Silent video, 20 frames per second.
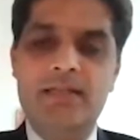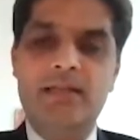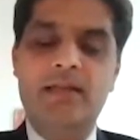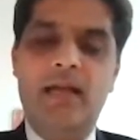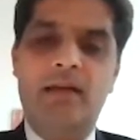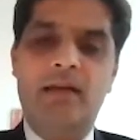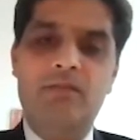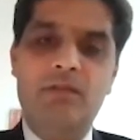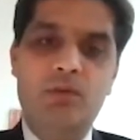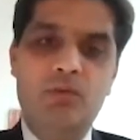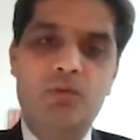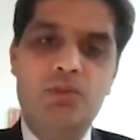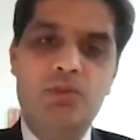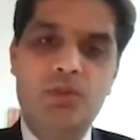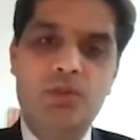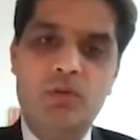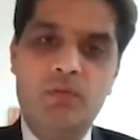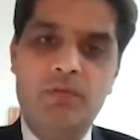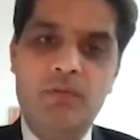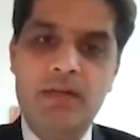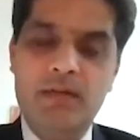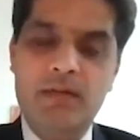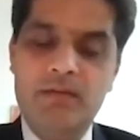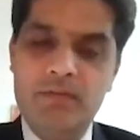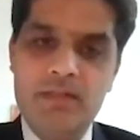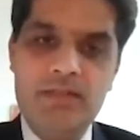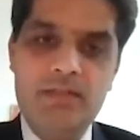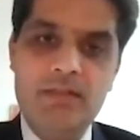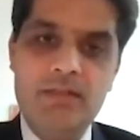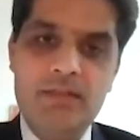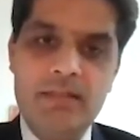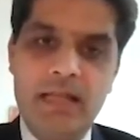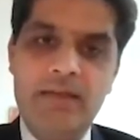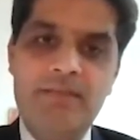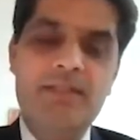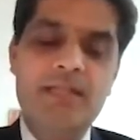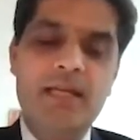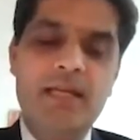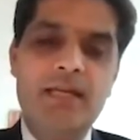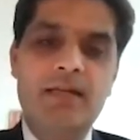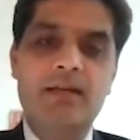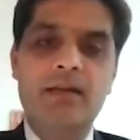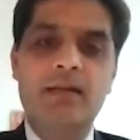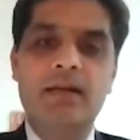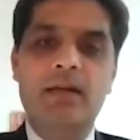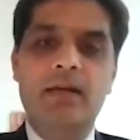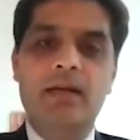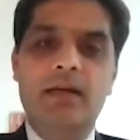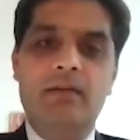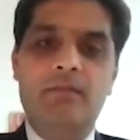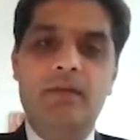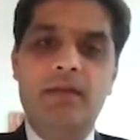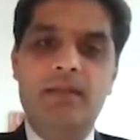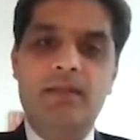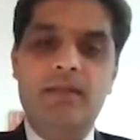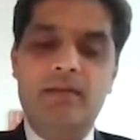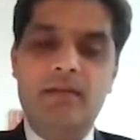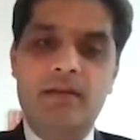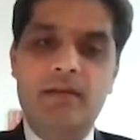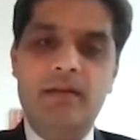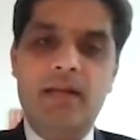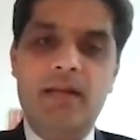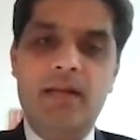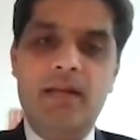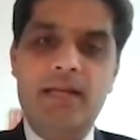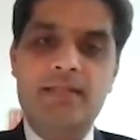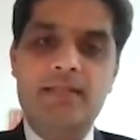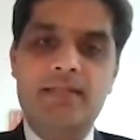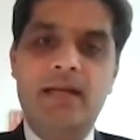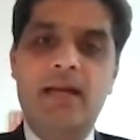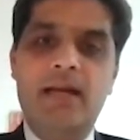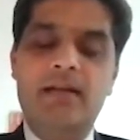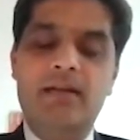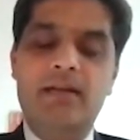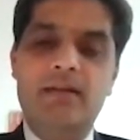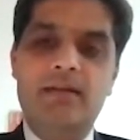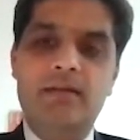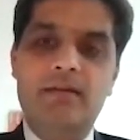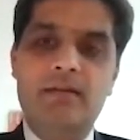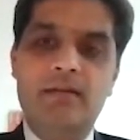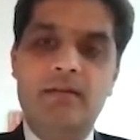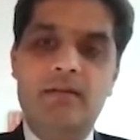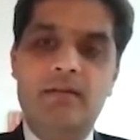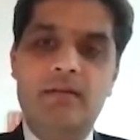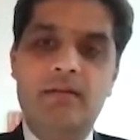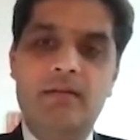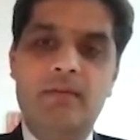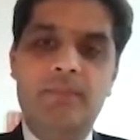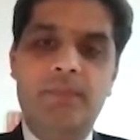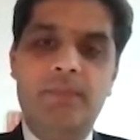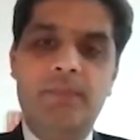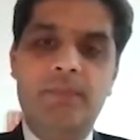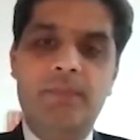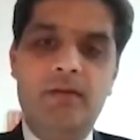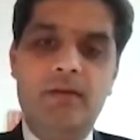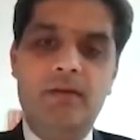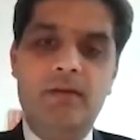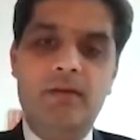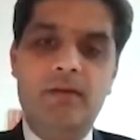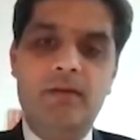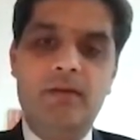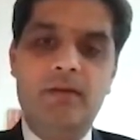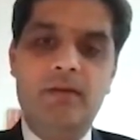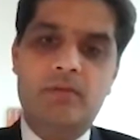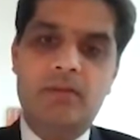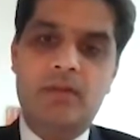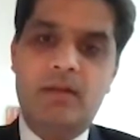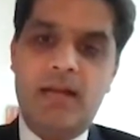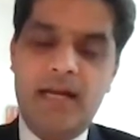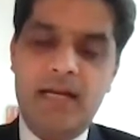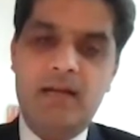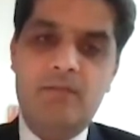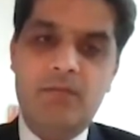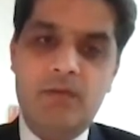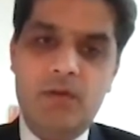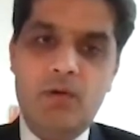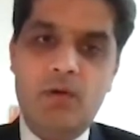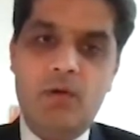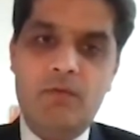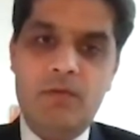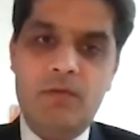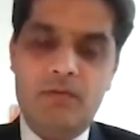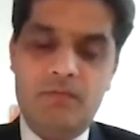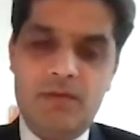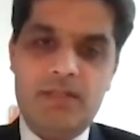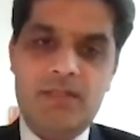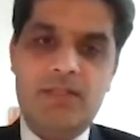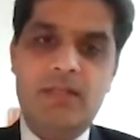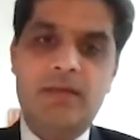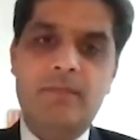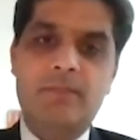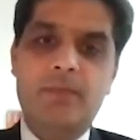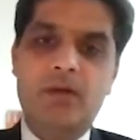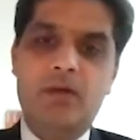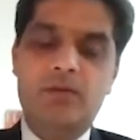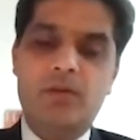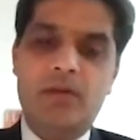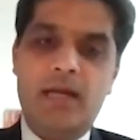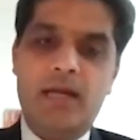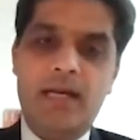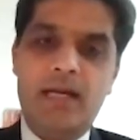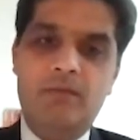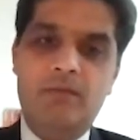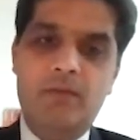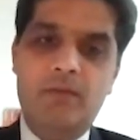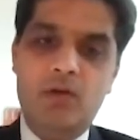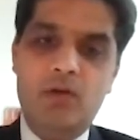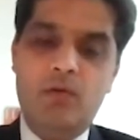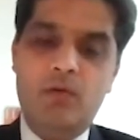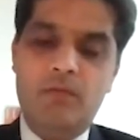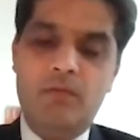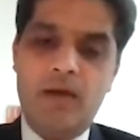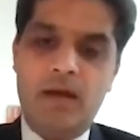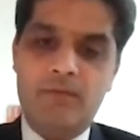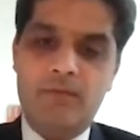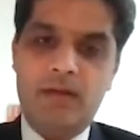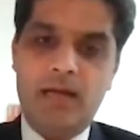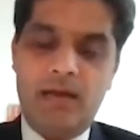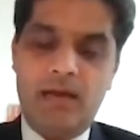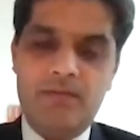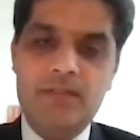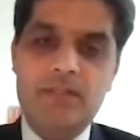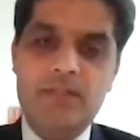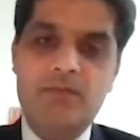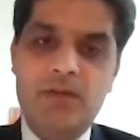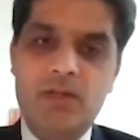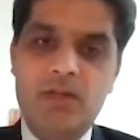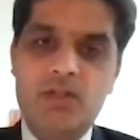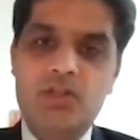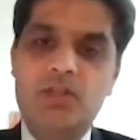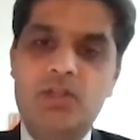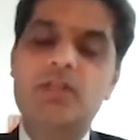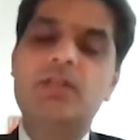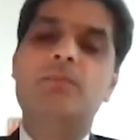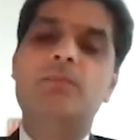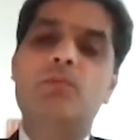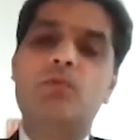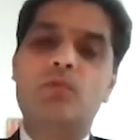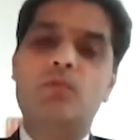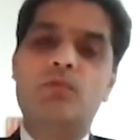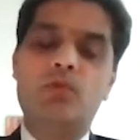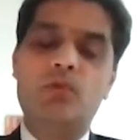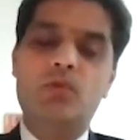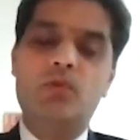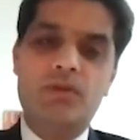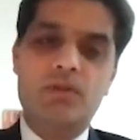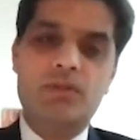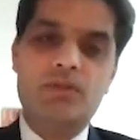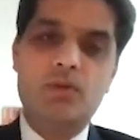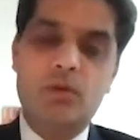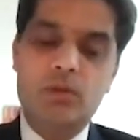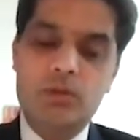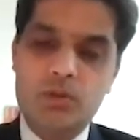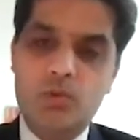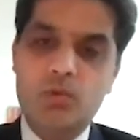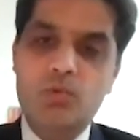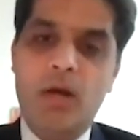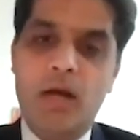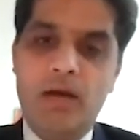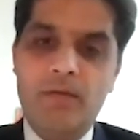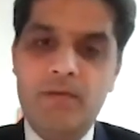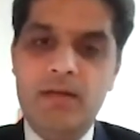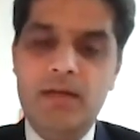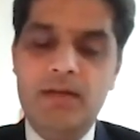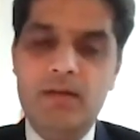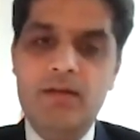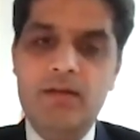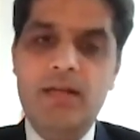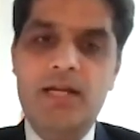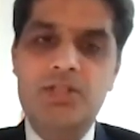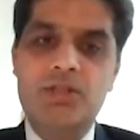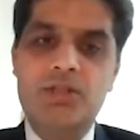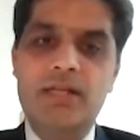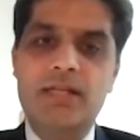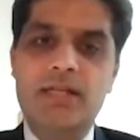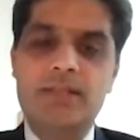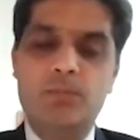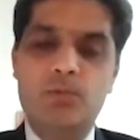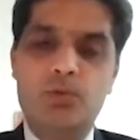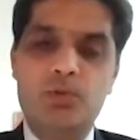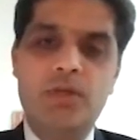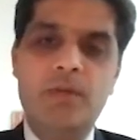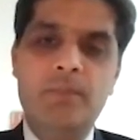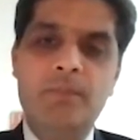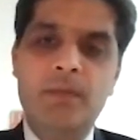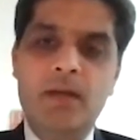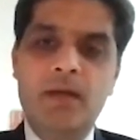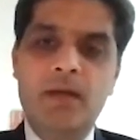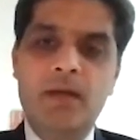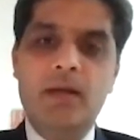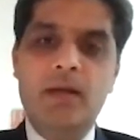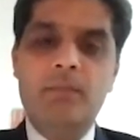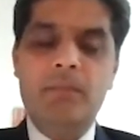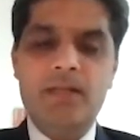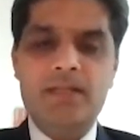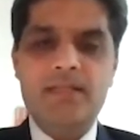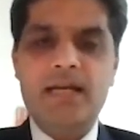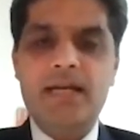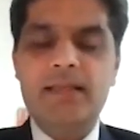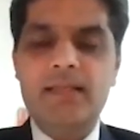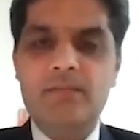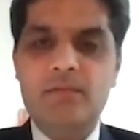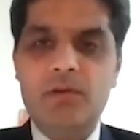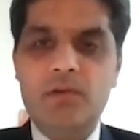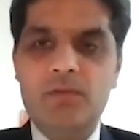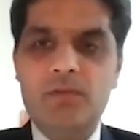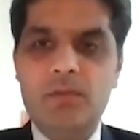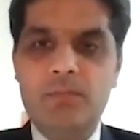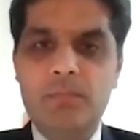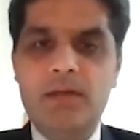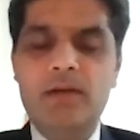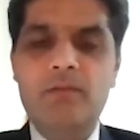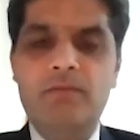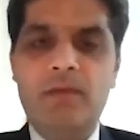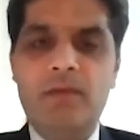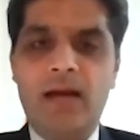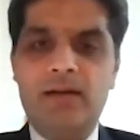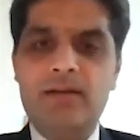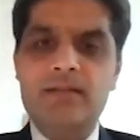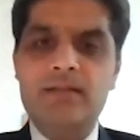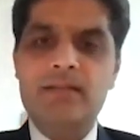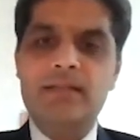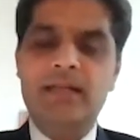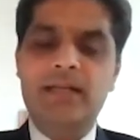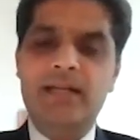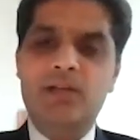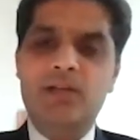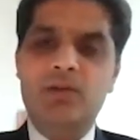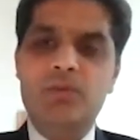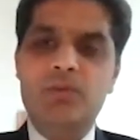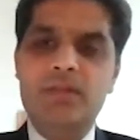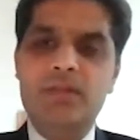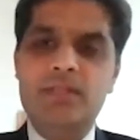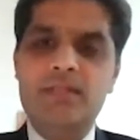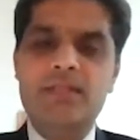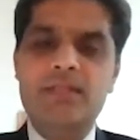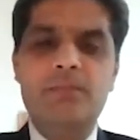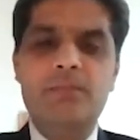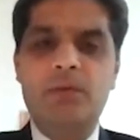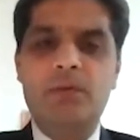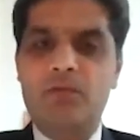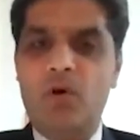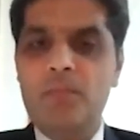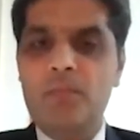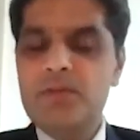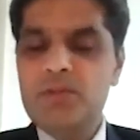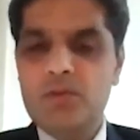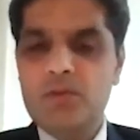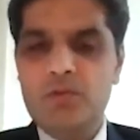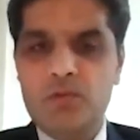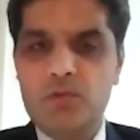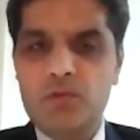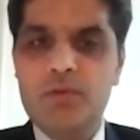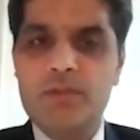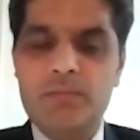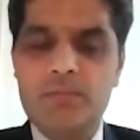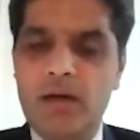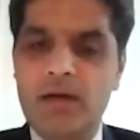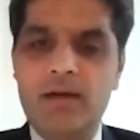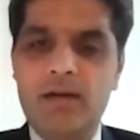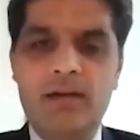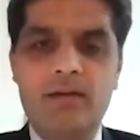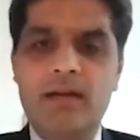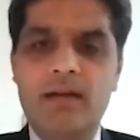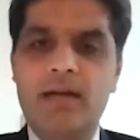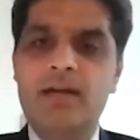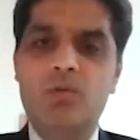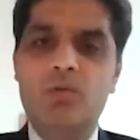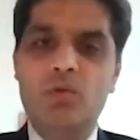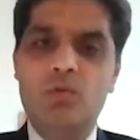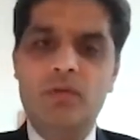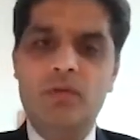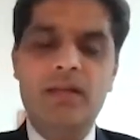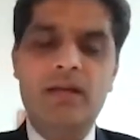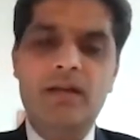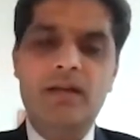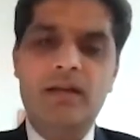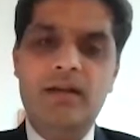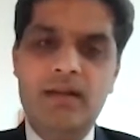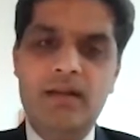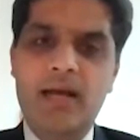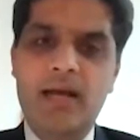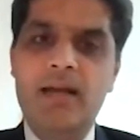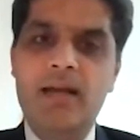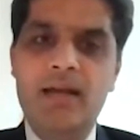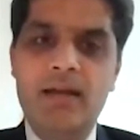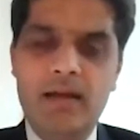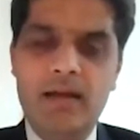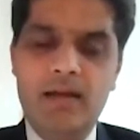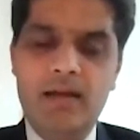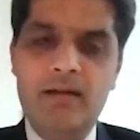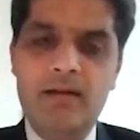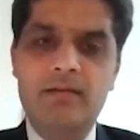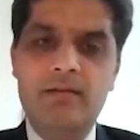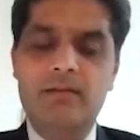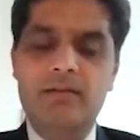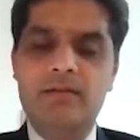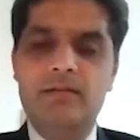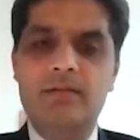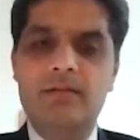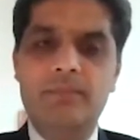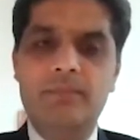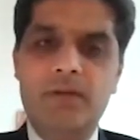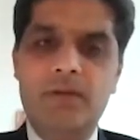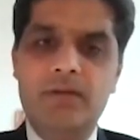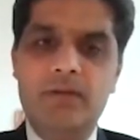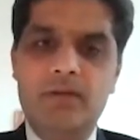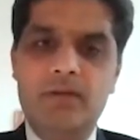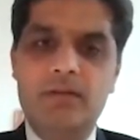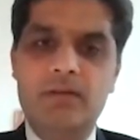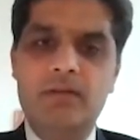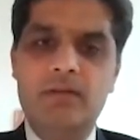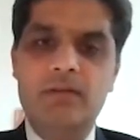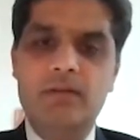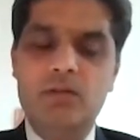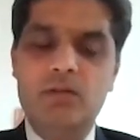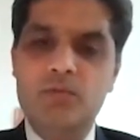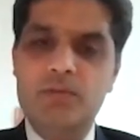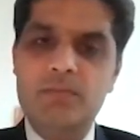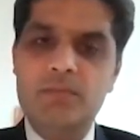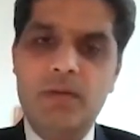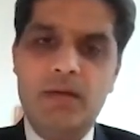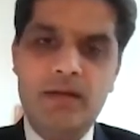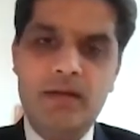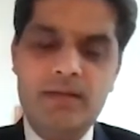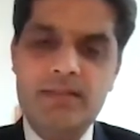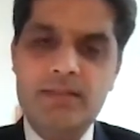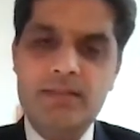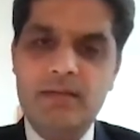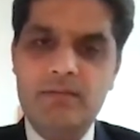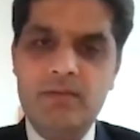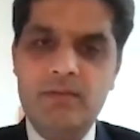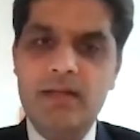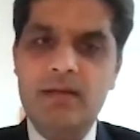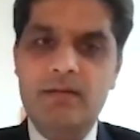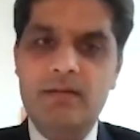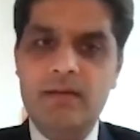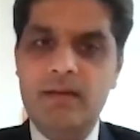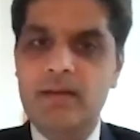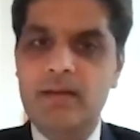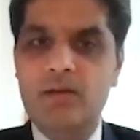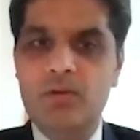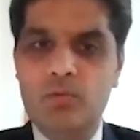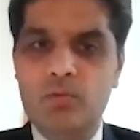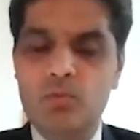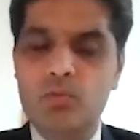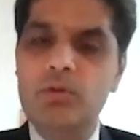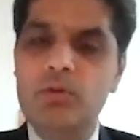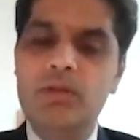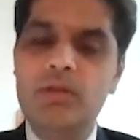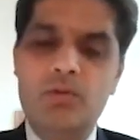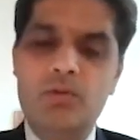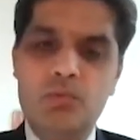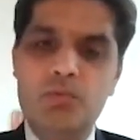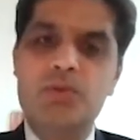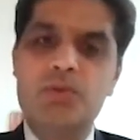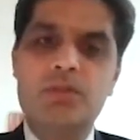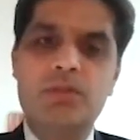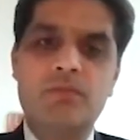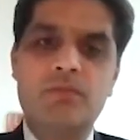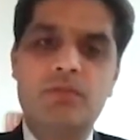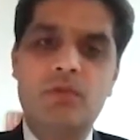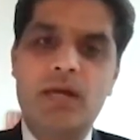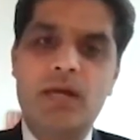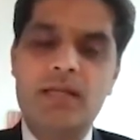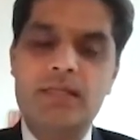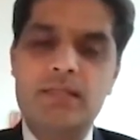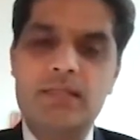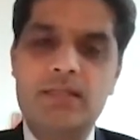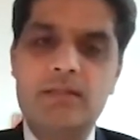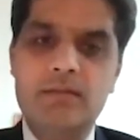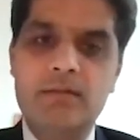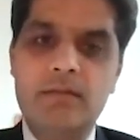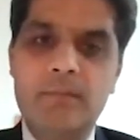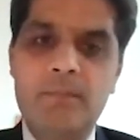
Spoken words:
an evolution of an investor's life cycle when they realize that the right way of investing, the right way of having diversification in a portfolio is also to have an international exposure. Plus, I think one of the bigger factors leading to this is the performance of US market, right? No one can deny, and the US markets have like really ruled the roost for last